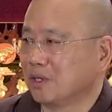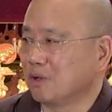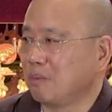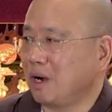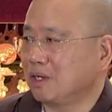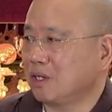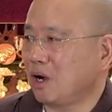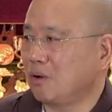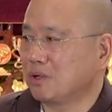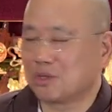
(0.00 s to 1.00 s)
Your body
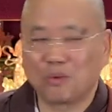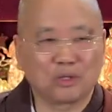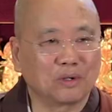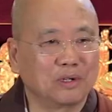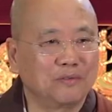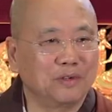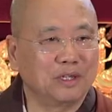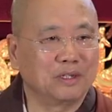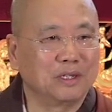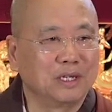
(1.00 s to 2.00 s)
always wants to live
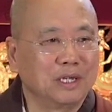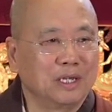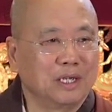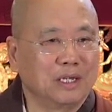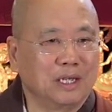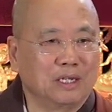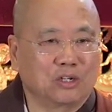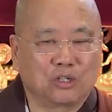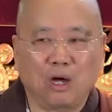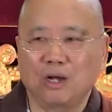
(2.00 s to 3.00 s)
in a
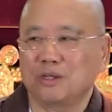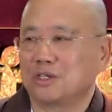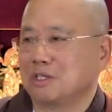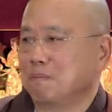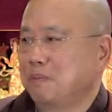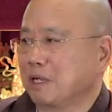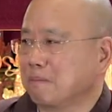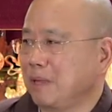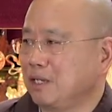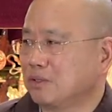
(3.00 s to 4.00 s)
sonancy,
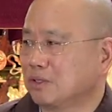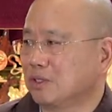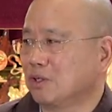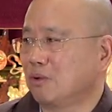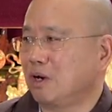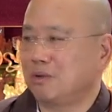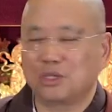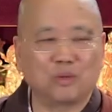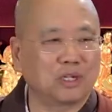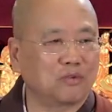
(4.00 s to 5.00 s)
big mansion. You
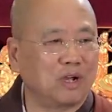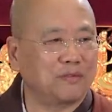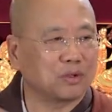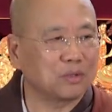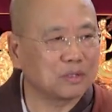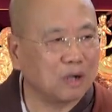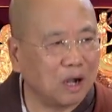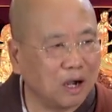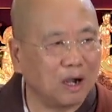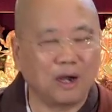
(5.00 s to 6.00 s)
always want to drive a good
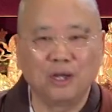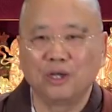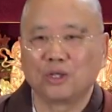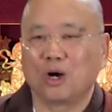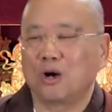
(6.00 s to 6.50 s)
car. You